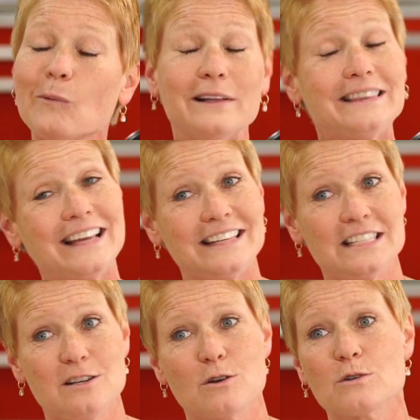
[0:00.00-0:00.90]
One thing I
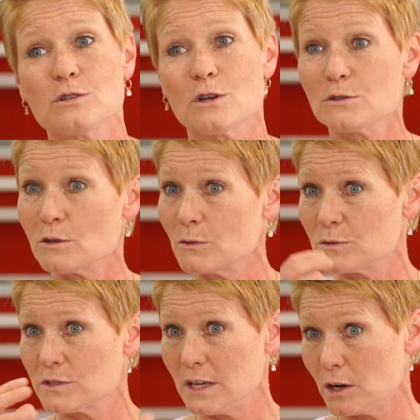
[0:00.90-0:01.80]
did notice though, so
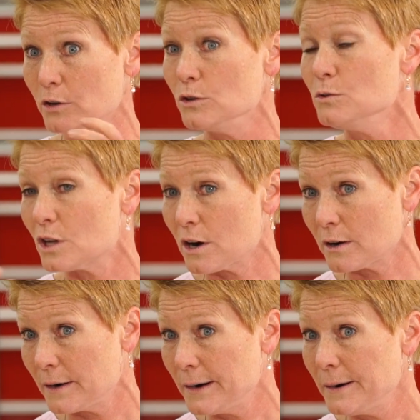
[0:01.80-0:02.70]
in our used
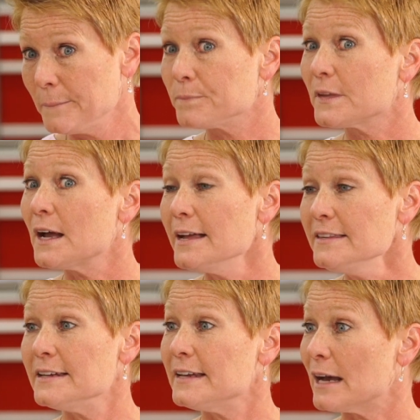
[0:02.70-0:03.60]
car
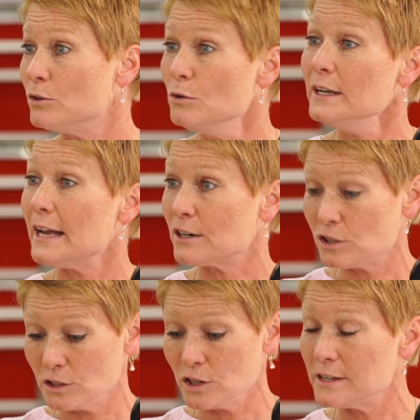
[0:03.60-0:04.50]
content now, you can
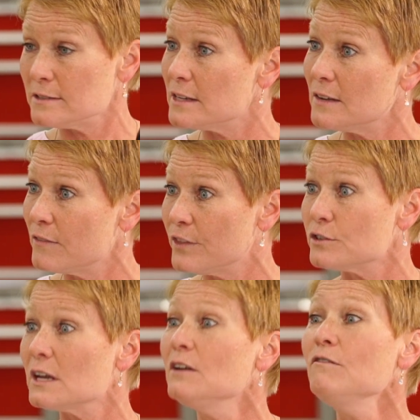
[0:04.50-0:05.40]
actually look and see if
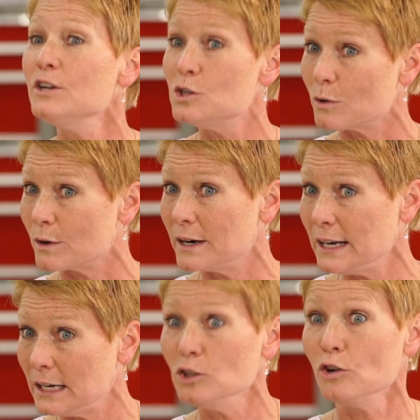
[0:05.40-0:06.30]
there's
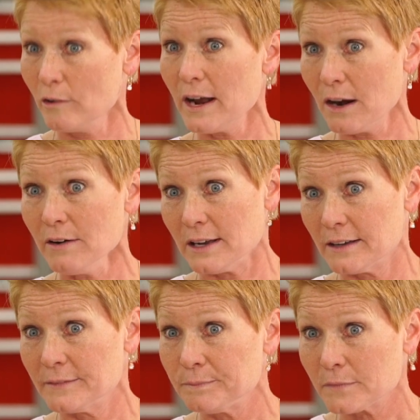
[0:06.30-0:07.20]
inventory in your area.